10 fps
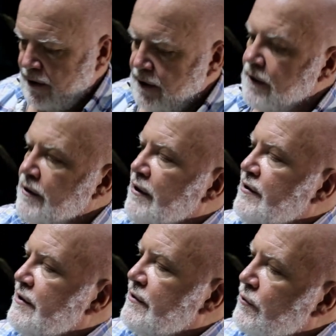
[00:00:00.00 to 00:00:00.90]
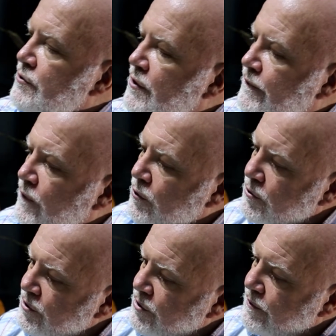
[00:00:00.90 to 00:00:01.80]
This is also
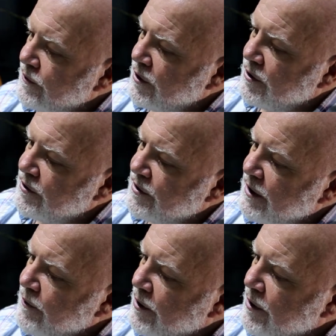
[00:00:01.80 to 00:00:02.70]
forged. You can see where